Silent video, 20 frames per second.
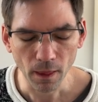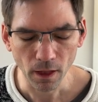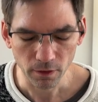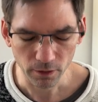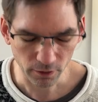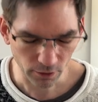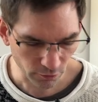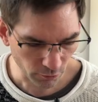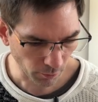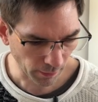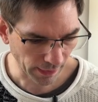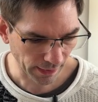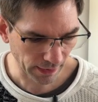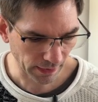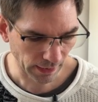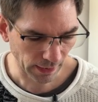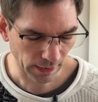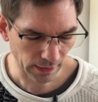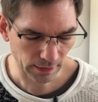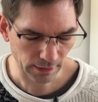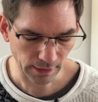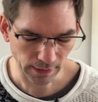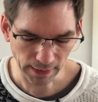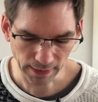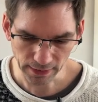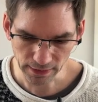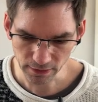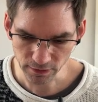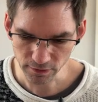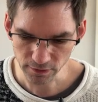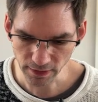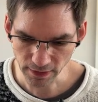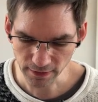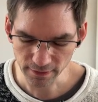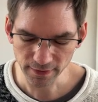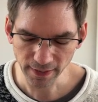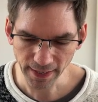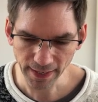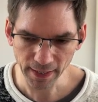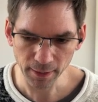The reason why I say
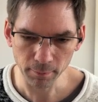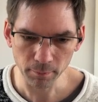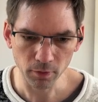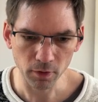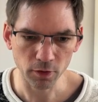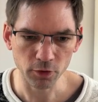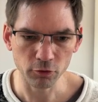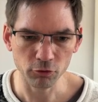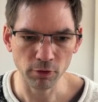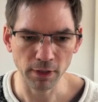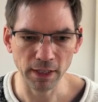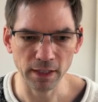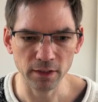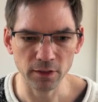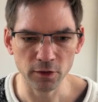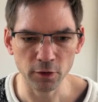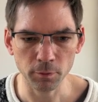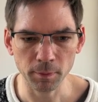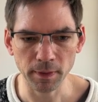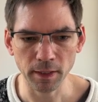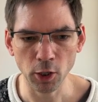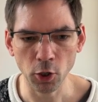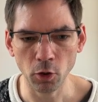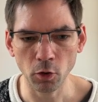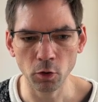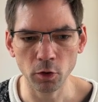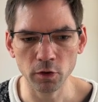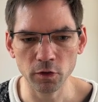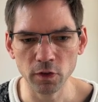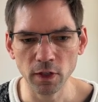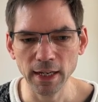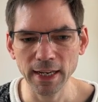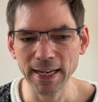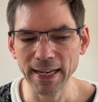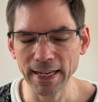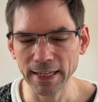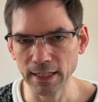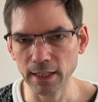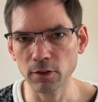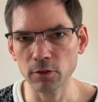10 plus ratings is because
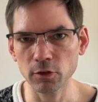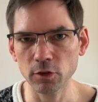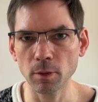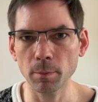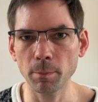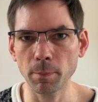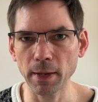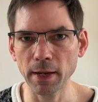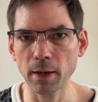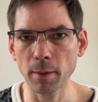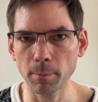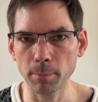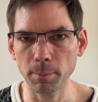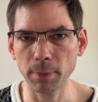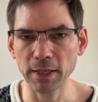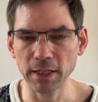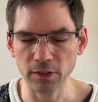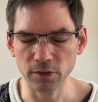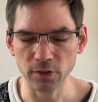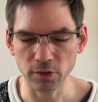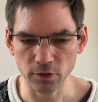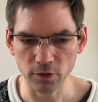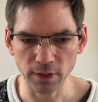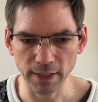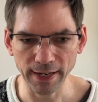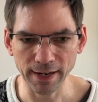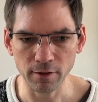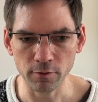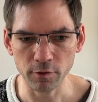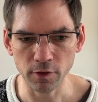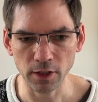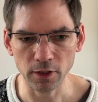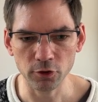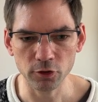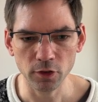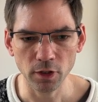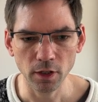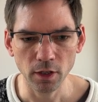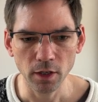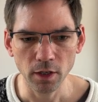it gives you a better base as an
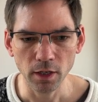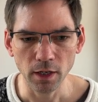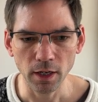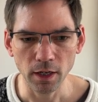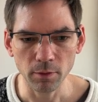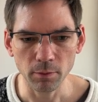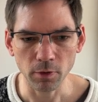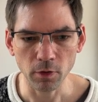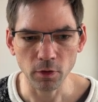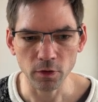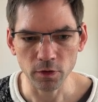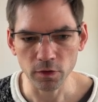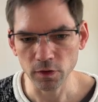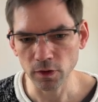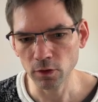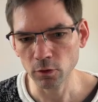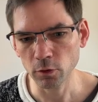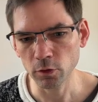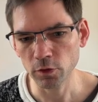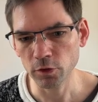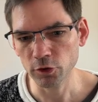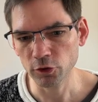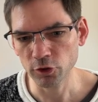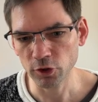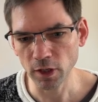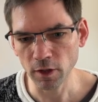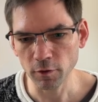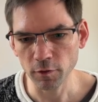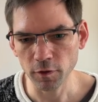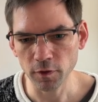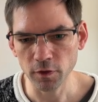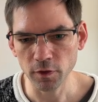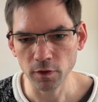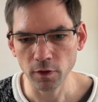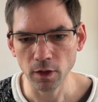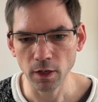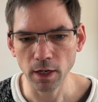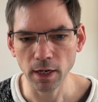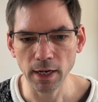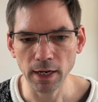average. And we've got Xeno Shift
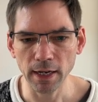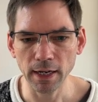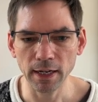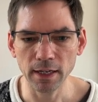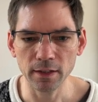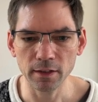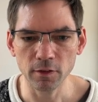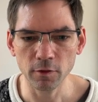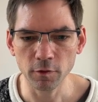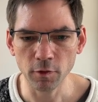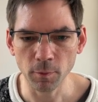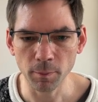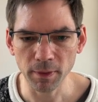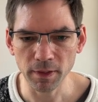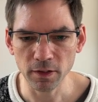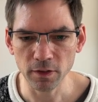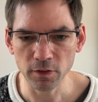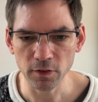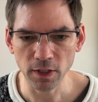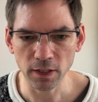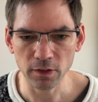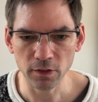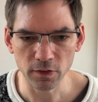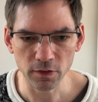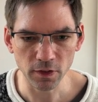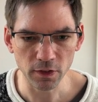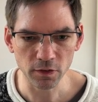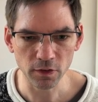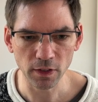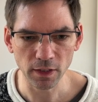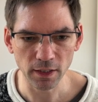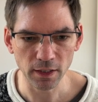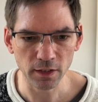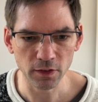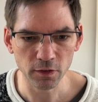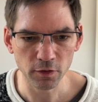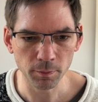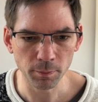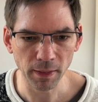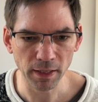and Forbidden Science. Is this an
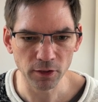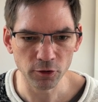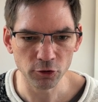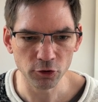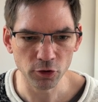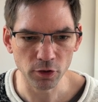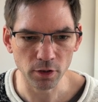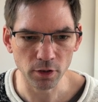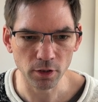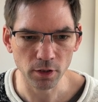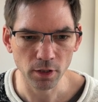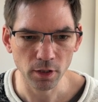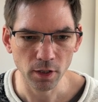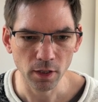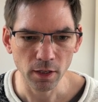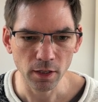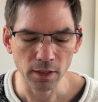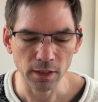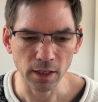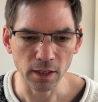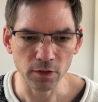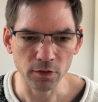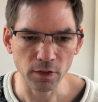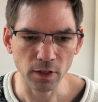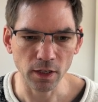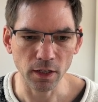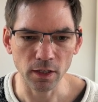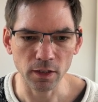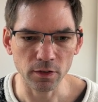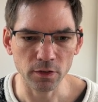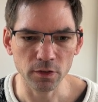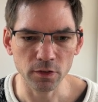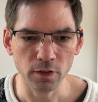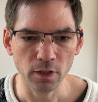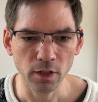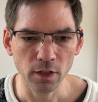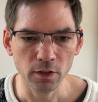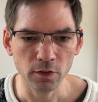expansion? Yes, it is.